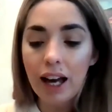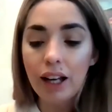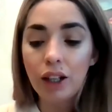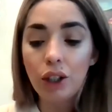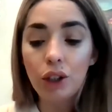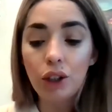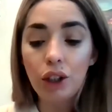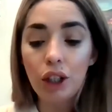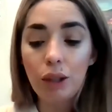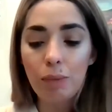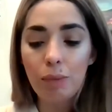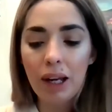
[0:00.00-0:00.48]

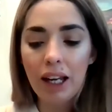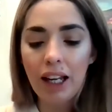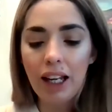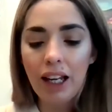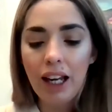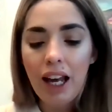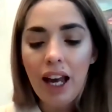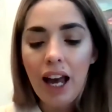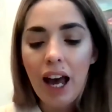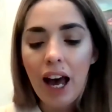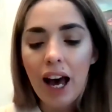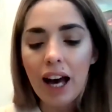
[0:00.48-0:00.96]
gloomy,
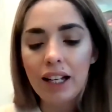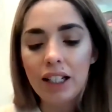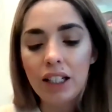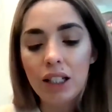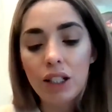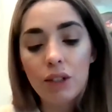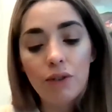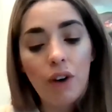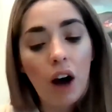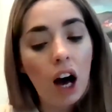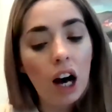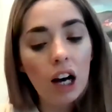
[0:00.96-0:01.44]

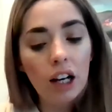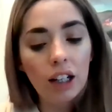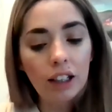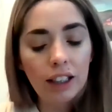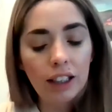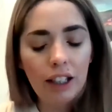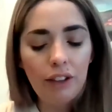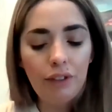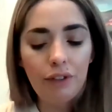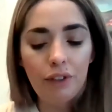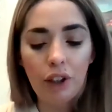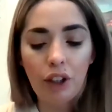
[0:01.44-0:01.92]
and
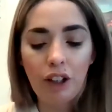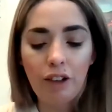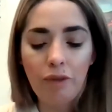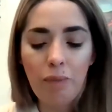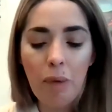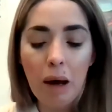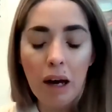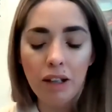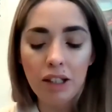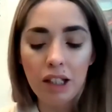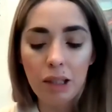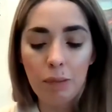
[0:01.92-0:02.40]
hardly full of
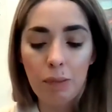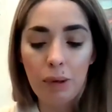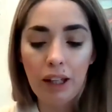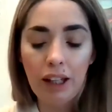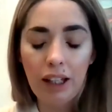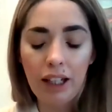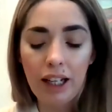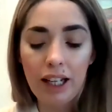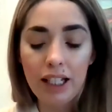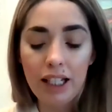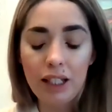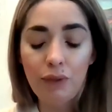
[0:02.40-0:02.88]

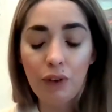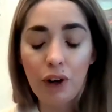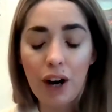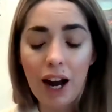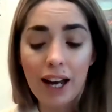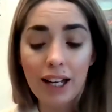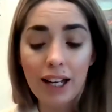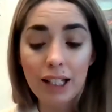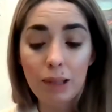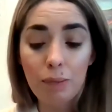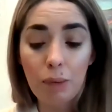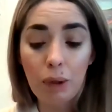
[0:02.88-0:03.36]
possibilities for
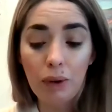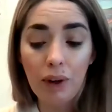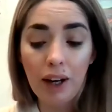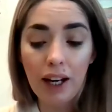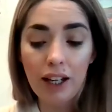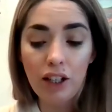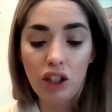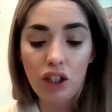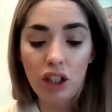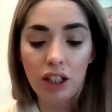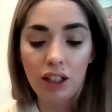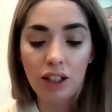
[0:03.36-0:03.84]

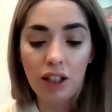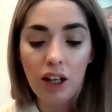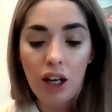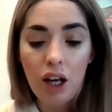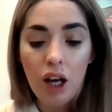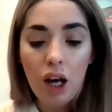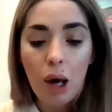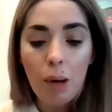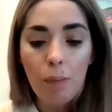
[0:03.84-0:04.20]
exploration.